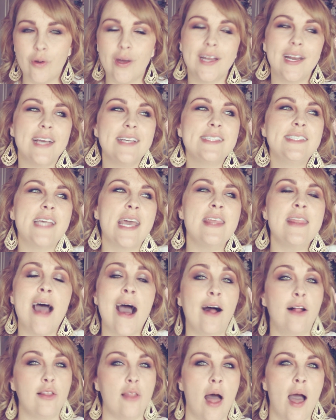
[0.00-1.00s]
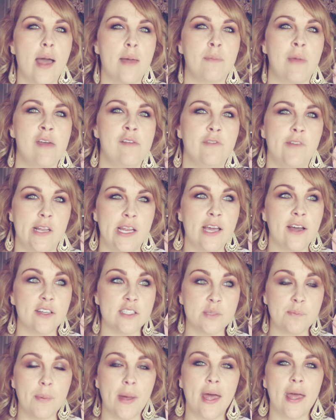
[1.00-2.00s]
And I say that a lot in my
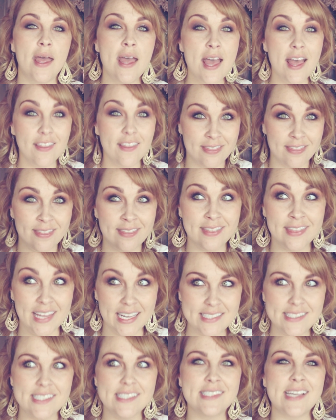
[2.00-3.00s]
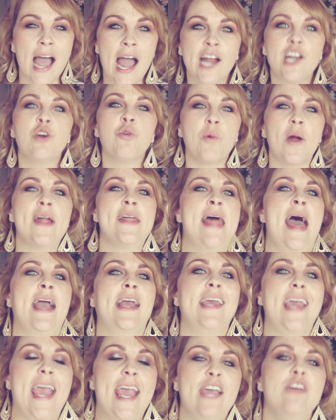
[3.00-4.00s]
videos, but this is kind of where
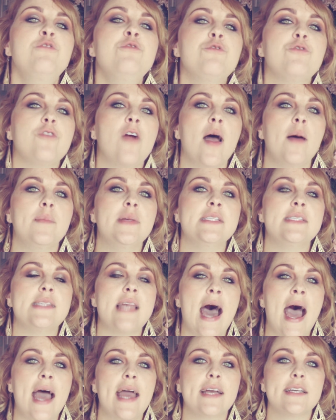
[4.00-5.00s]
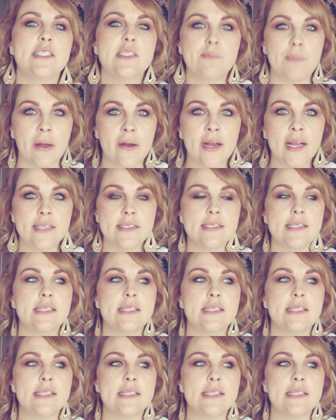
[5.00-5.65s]
that came from, is that experience.